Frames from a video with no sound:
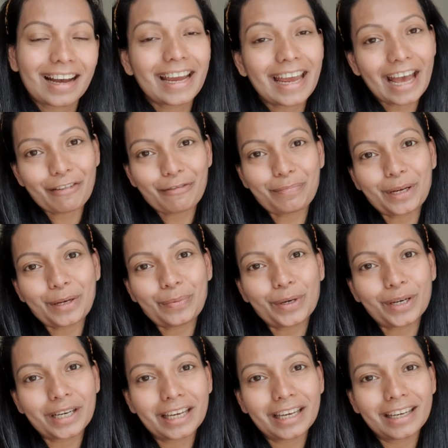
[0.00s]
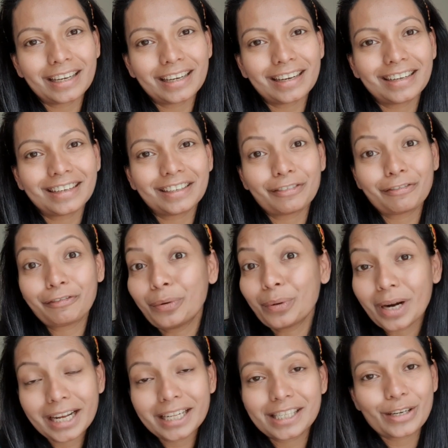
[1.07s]
I have been working 4
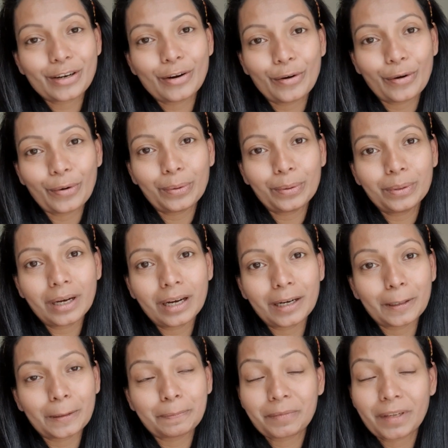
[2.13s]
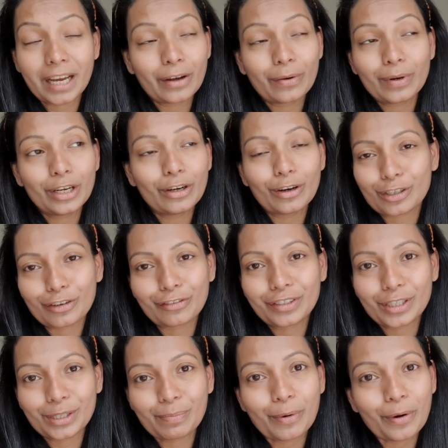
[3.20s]
nights in a row. I only got off
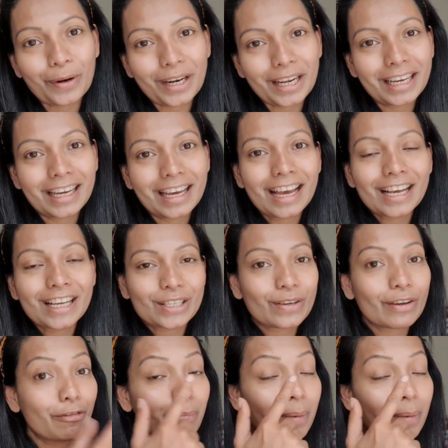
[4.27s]
this morning, so if